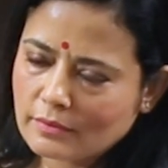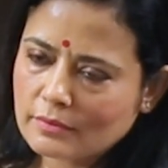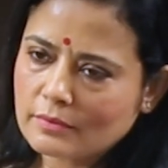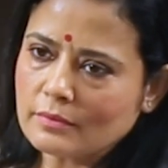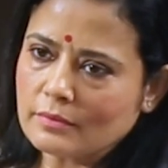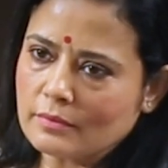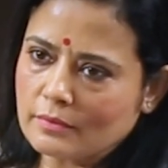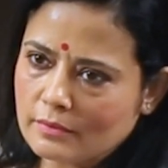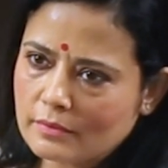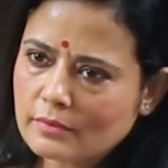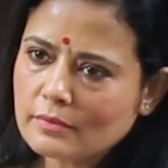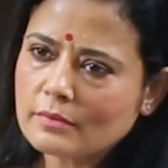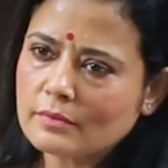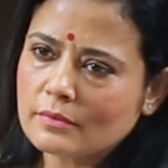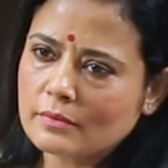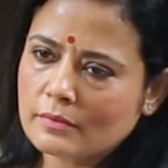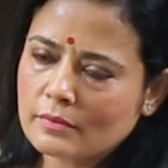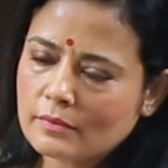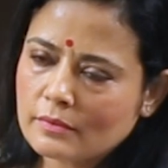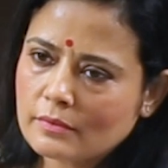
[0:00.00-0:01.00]

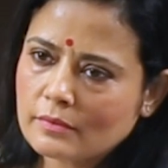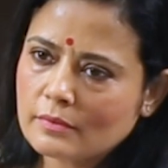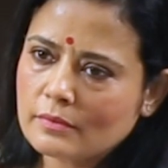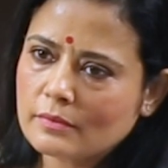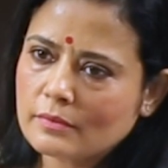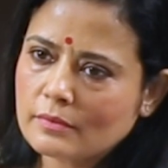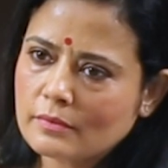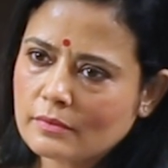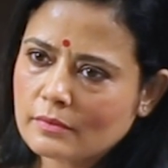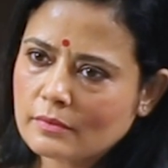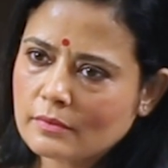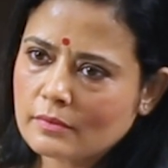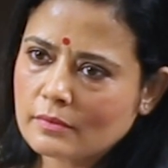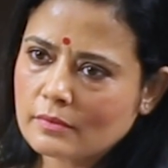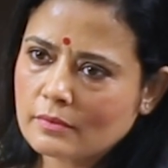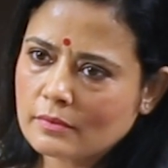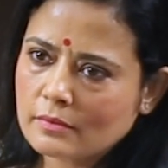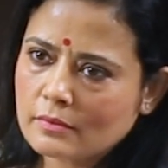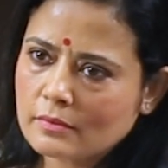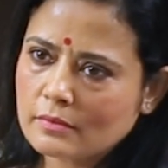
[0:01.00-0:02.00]

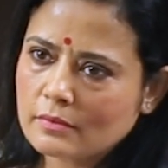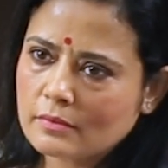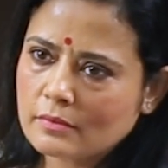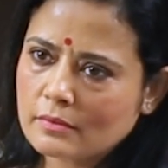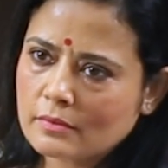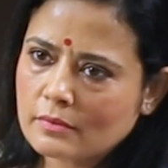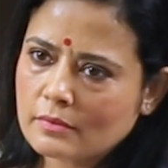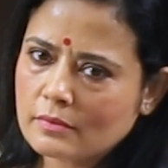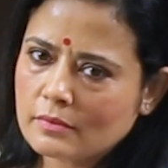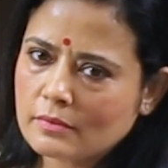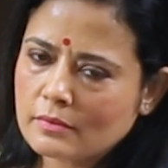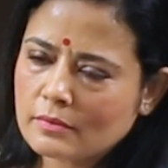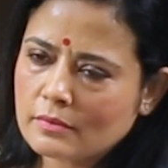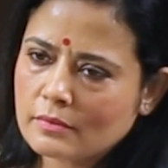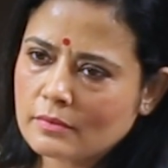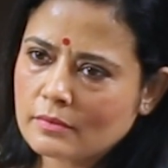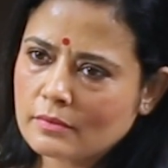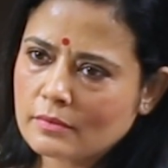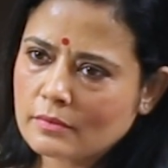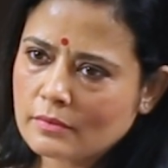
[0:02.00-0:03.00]

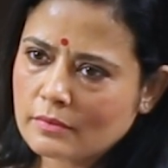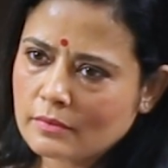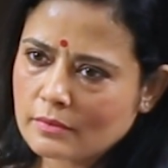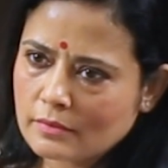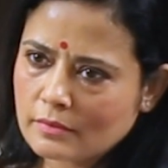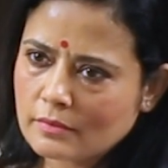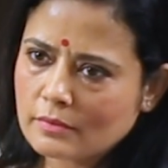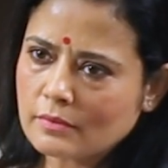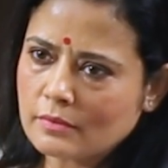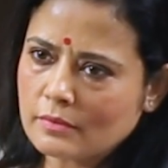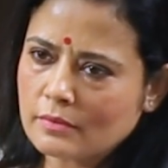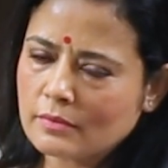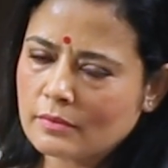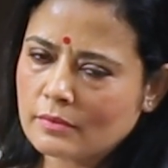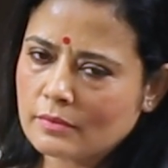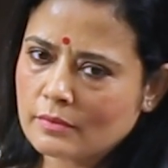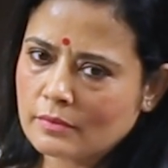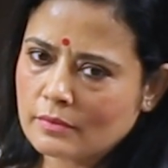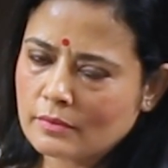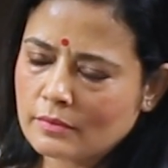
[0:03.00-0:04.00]

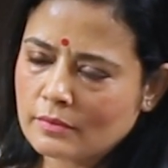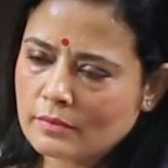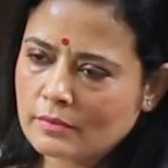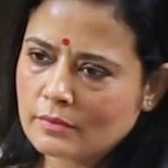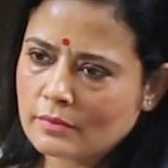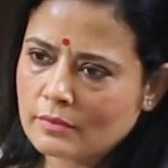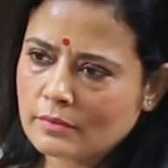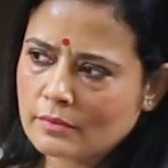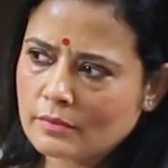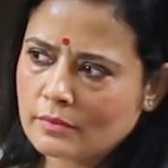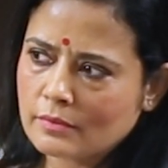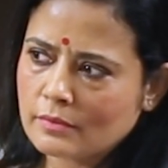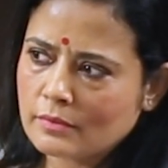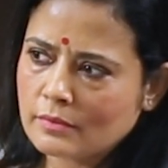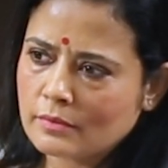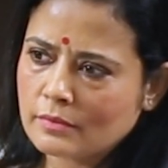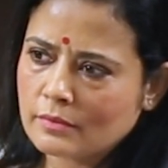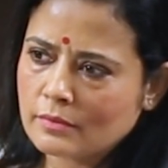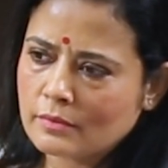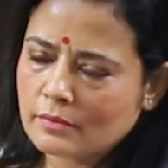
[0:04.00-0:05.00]

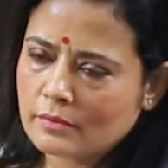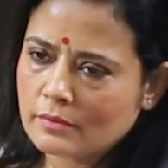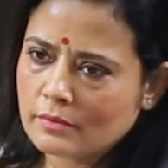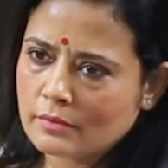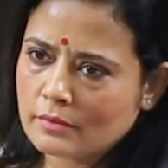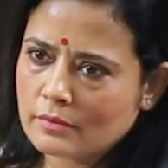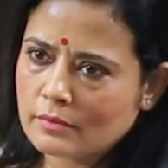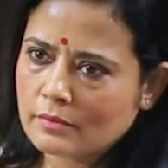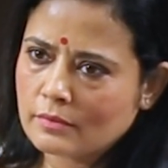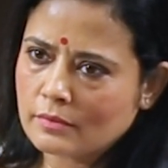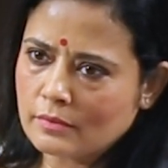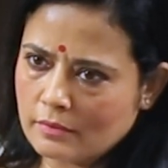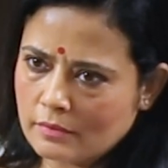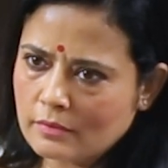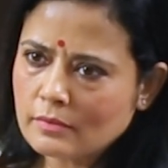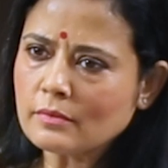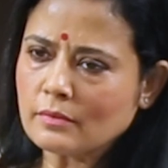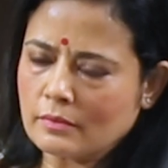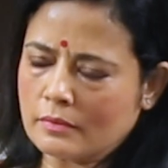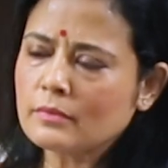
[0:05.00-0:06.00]

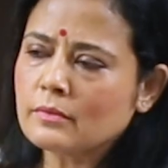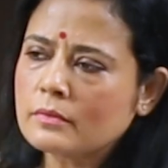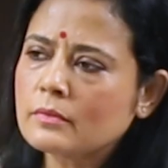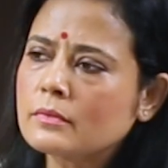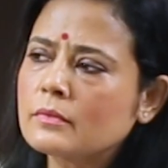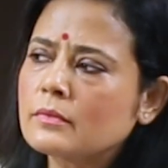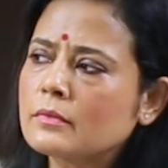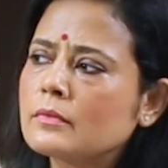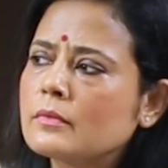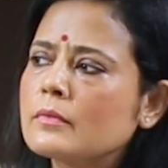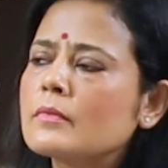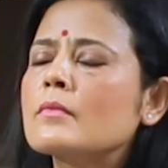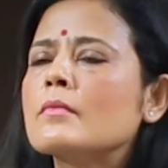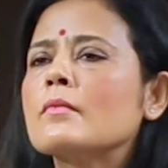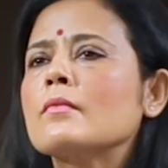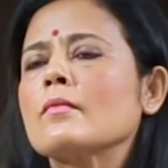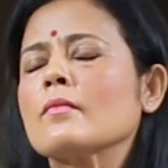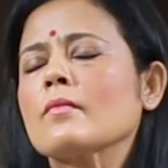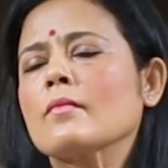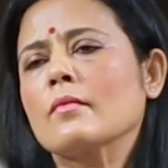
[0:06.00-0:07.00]

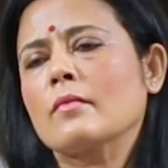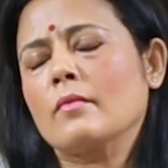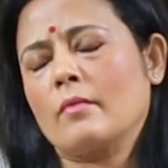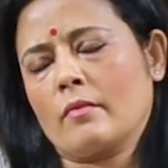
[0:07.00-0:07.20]
This person isn't speaking.